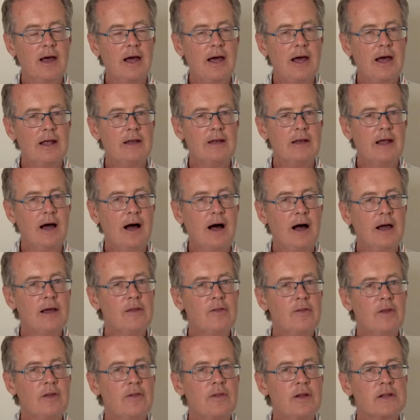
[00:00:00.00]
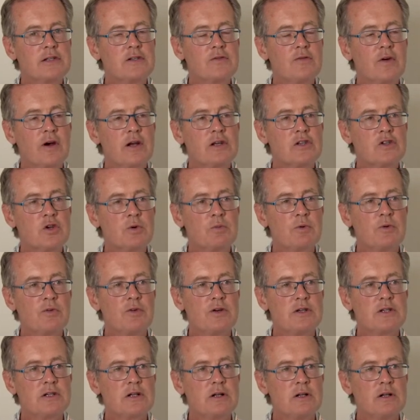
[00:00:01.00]
And I think that's a very
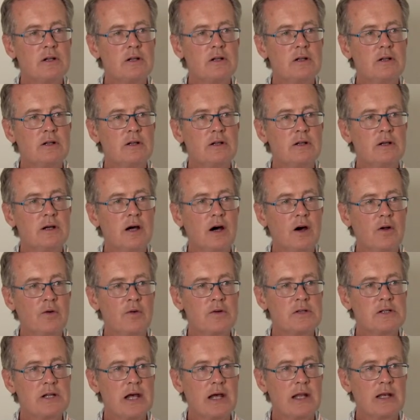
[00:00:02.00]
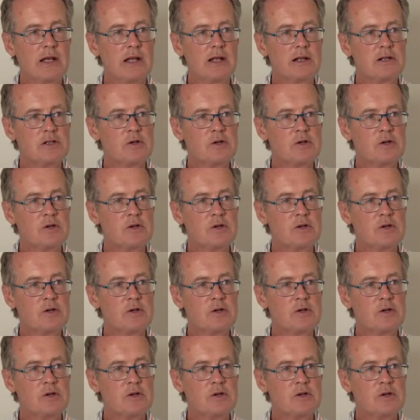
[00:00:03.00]
superficial understanding.